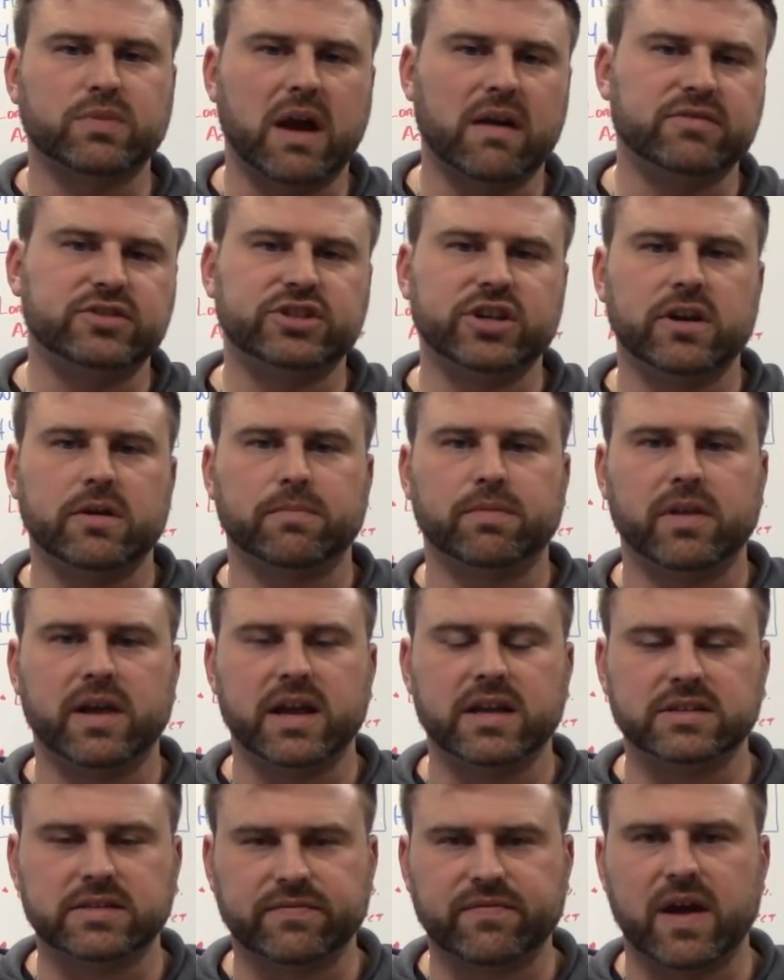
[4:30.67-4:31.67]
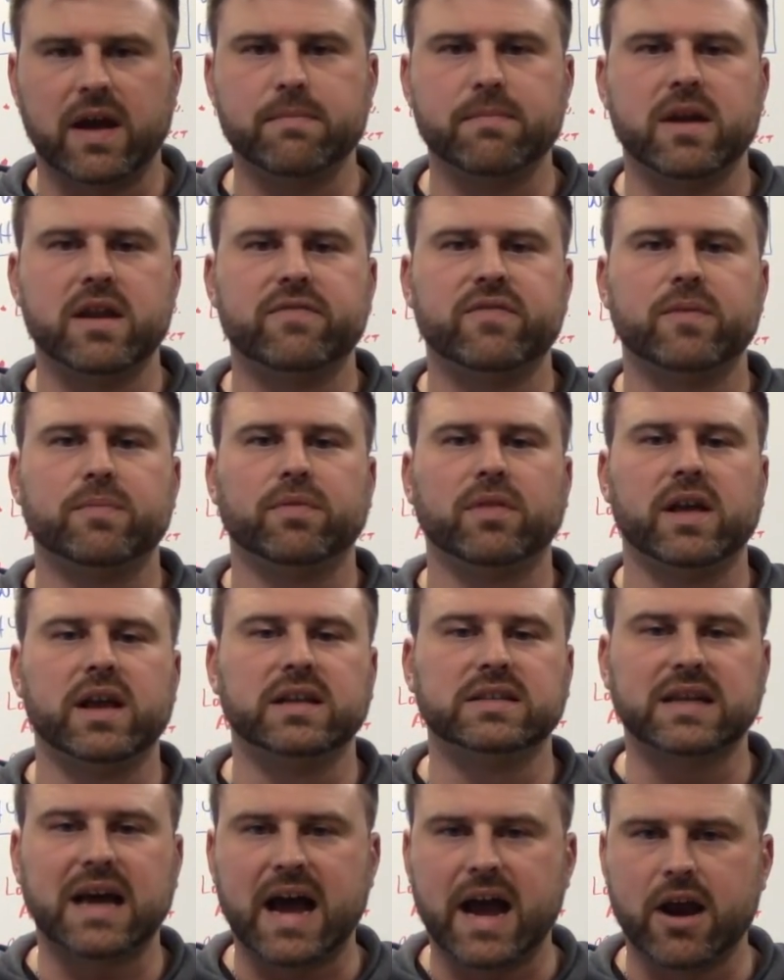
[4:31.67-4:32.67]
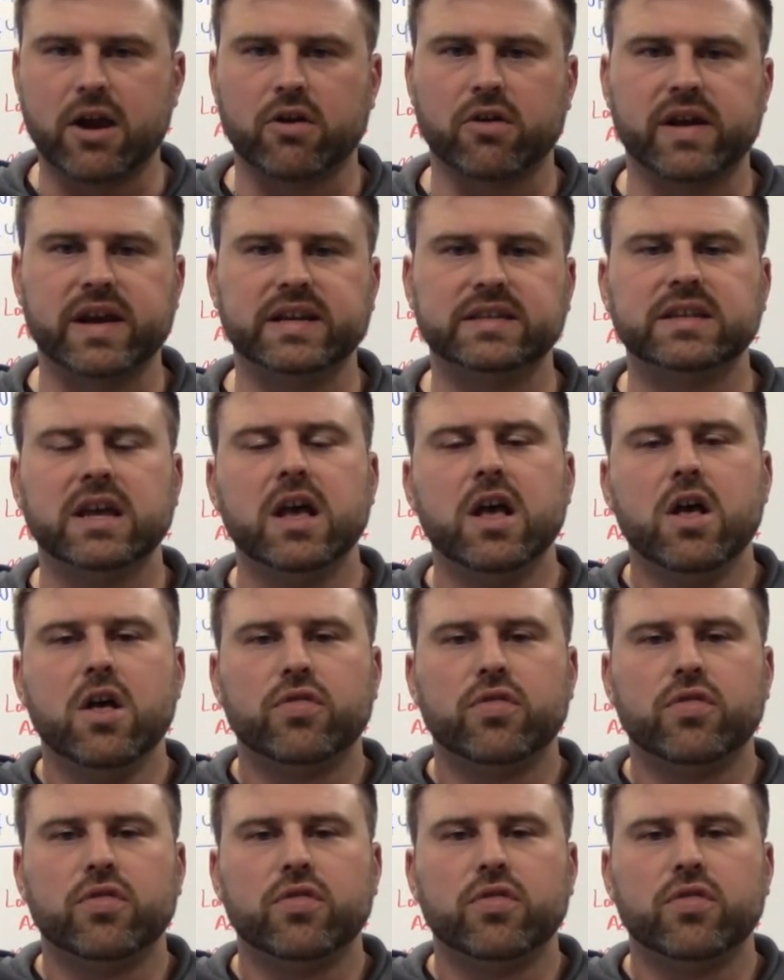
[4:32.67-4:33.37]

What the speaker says: profit-sharing plans, defined benefit plans, IRAs.